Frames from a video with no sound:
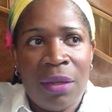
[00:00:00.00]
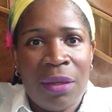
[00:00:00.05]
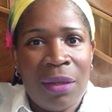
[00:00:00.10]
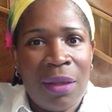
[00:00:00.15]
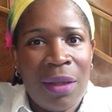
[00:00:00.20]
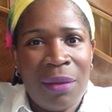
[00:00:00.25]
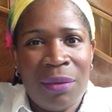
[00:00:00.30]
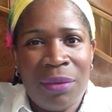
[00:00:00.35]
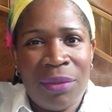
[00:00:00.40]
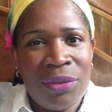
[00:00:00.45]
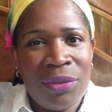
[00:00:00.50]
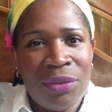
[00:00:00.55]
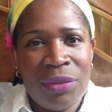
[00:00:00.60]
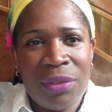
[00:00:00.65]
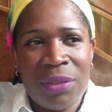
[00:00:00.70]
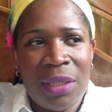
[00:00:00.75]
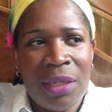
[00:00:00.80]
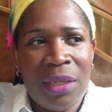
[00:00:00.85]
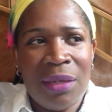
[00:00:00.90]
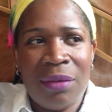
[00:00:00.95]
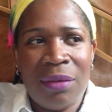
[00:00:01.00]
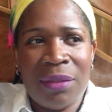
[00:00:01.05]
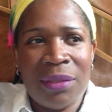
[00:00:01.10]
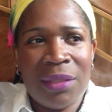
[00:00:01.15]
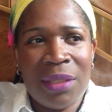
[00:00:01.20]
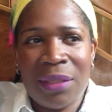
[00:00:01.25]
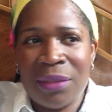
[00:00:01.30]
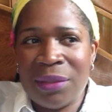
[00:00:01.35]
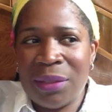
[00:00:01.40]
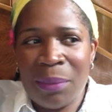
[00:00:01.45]
How could you sit there and
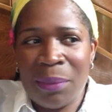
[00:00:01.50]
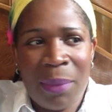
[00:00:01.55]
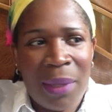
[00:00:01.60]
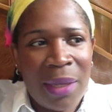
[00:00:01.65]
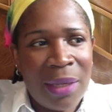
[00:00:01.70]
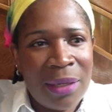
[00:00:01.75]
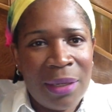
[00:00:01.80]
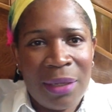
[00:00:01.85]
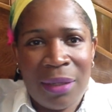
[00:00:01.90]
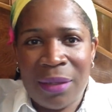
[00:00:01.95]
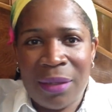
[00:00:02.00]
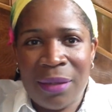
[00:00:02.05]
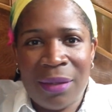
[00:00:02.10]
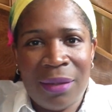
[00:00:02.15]
tell somebody,